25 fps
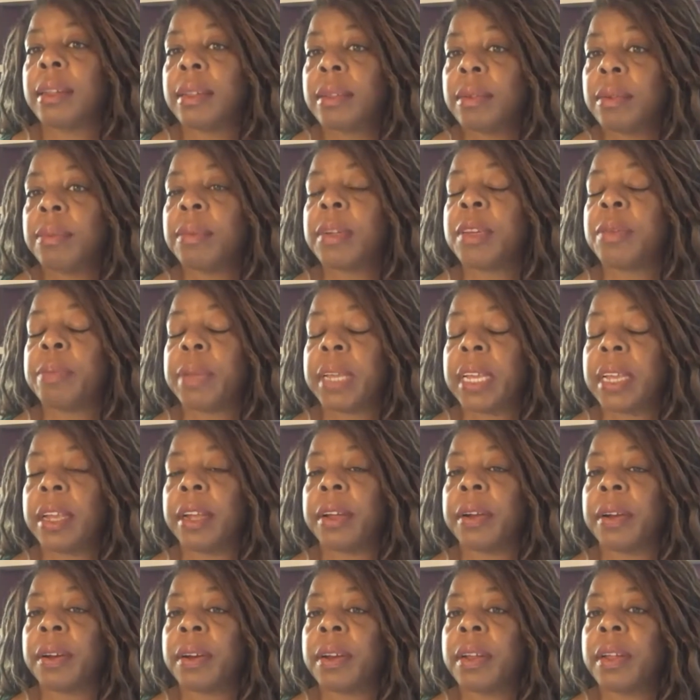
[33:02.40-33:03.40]
Wouldn't be
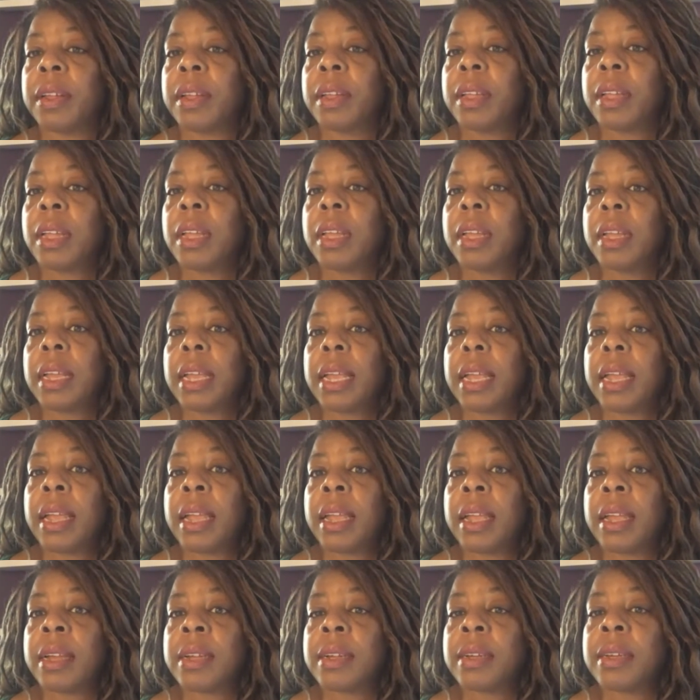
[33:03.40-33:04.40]
here.
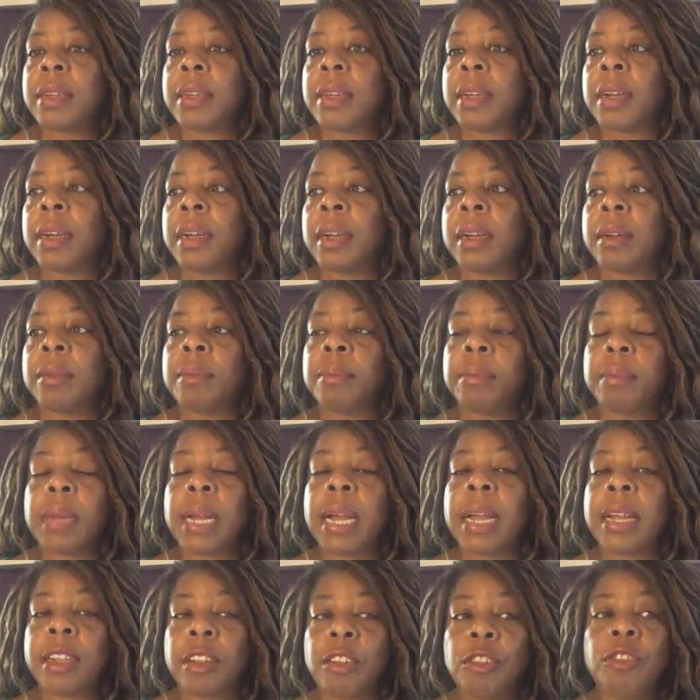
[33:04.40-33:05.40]
And
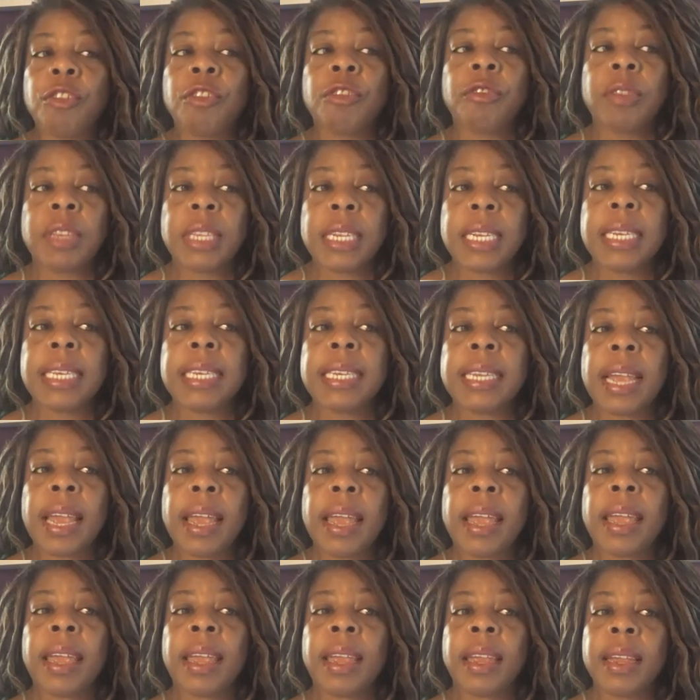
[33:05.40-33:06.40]
I can truly
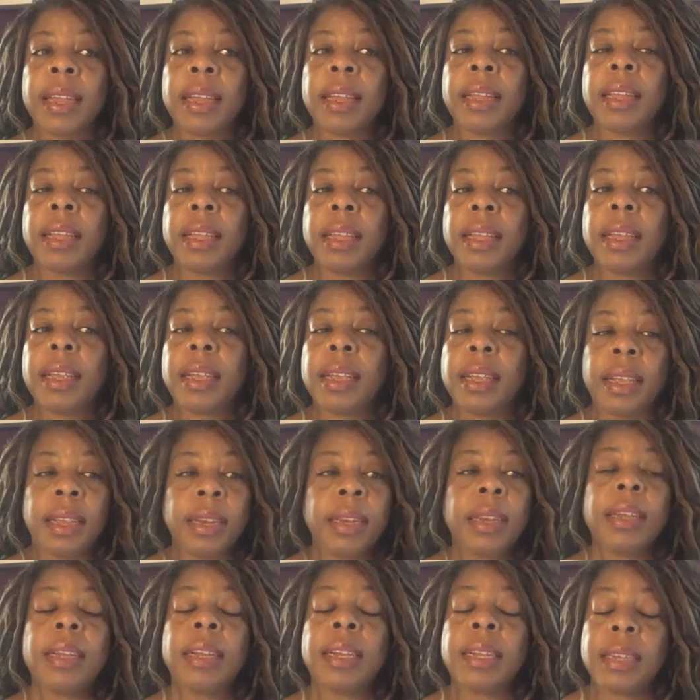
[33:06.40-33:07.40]
say
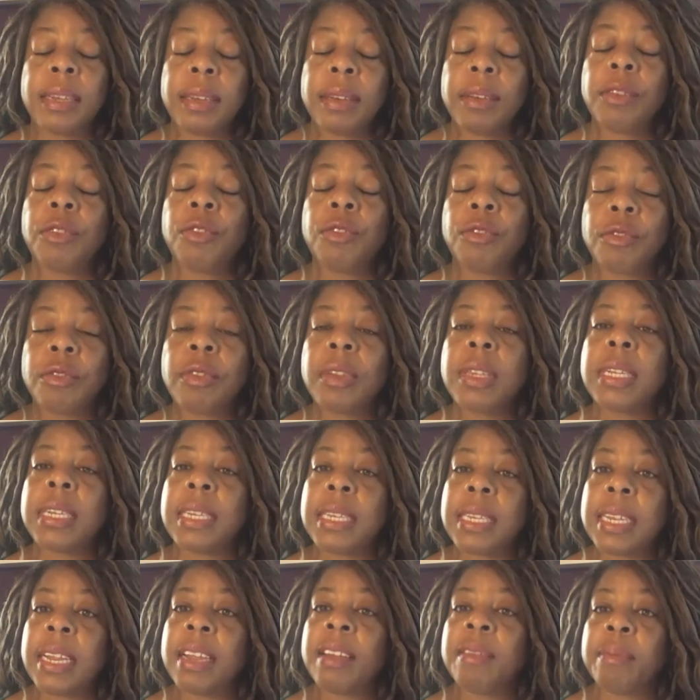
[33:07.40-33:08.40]
it truly
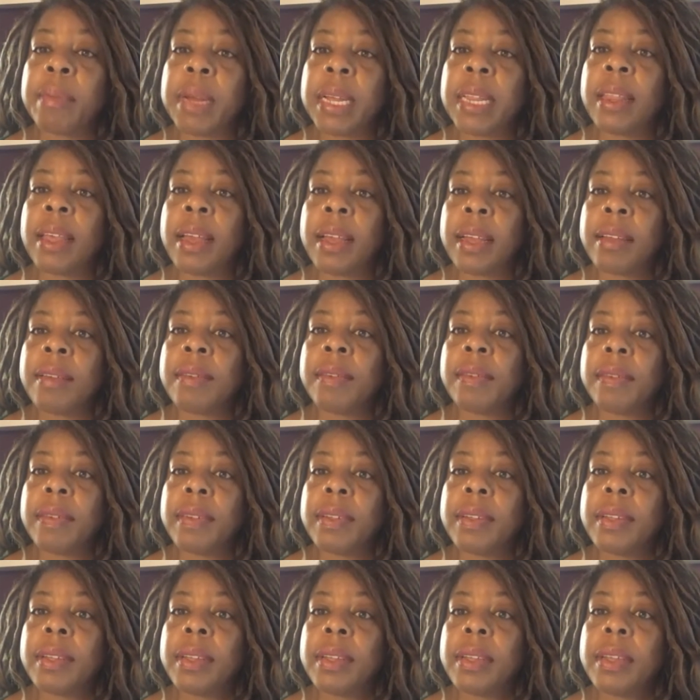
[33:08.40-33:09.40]
saved my life.
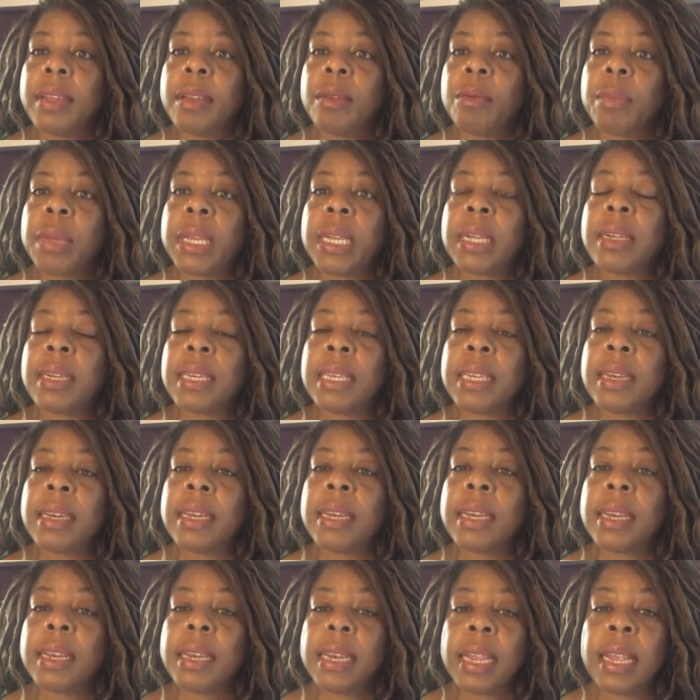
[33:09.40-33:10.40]
Yeah.
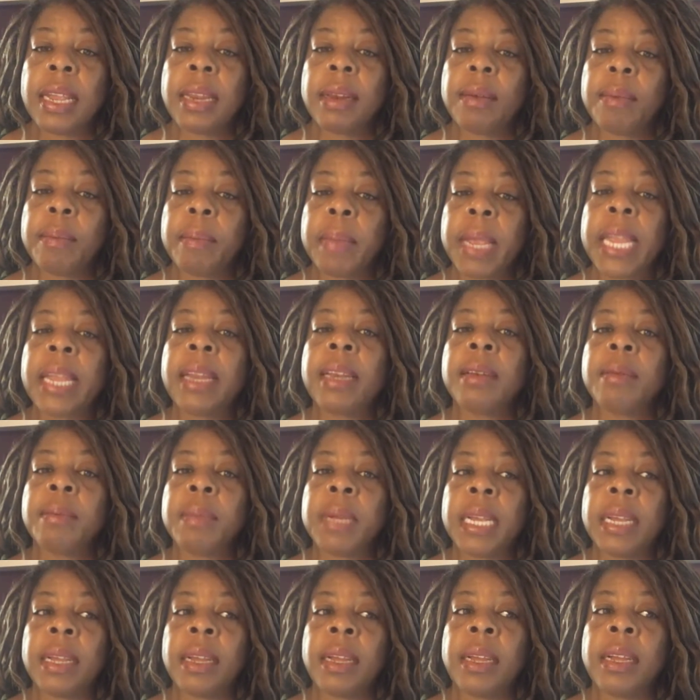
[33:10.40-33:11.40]
It made
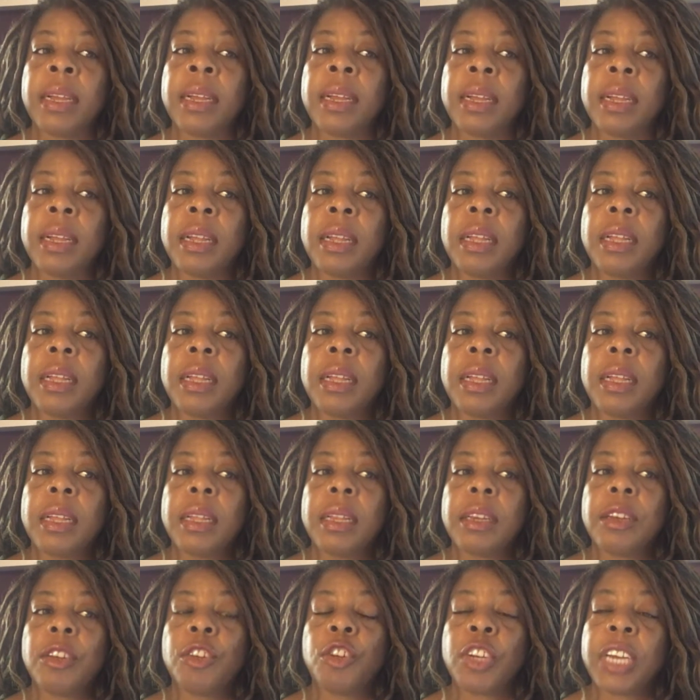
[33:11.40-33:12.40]
me
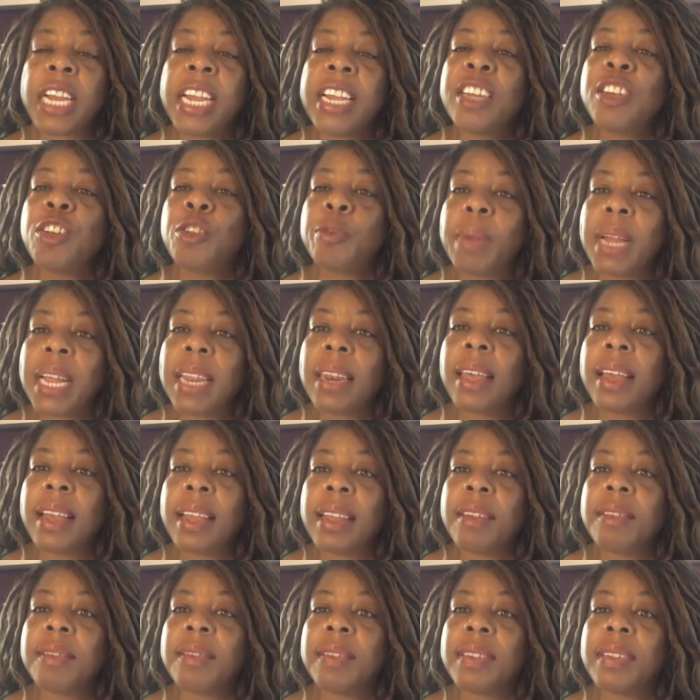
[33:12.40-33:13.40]
change my
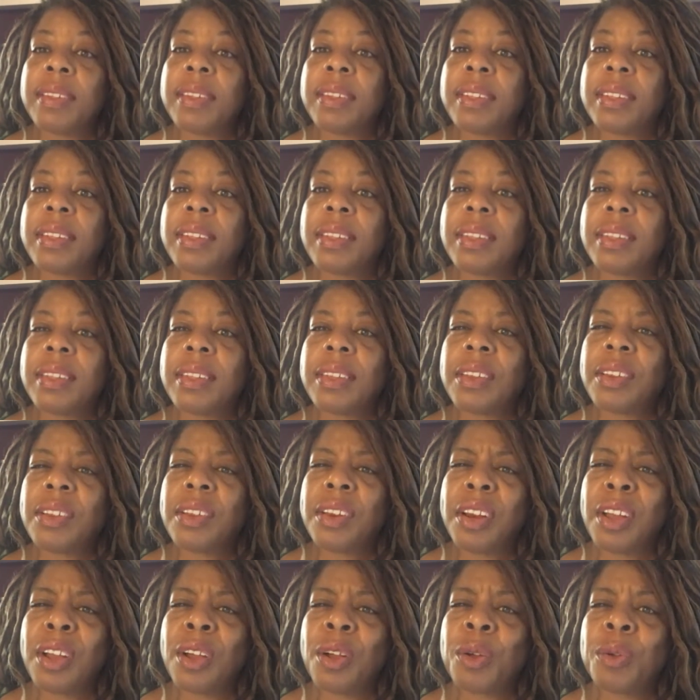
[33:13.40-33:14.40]
life,
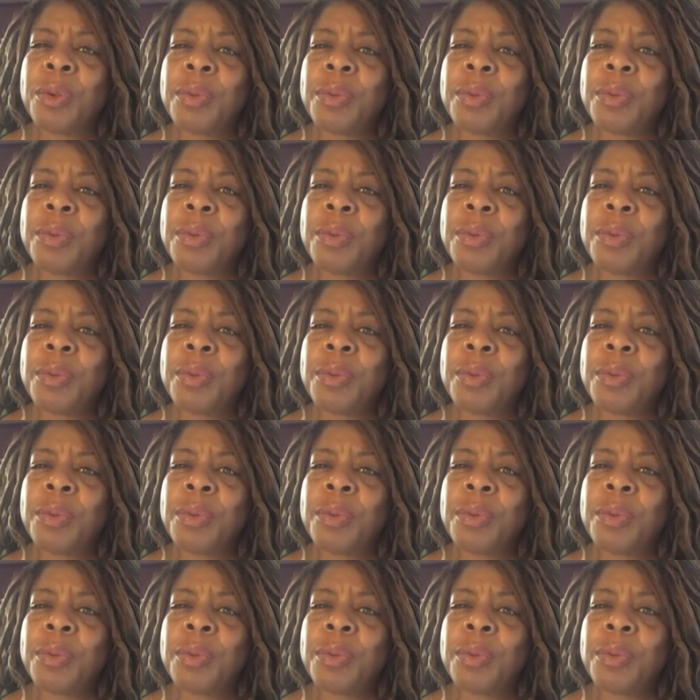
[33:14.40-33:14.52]
you know?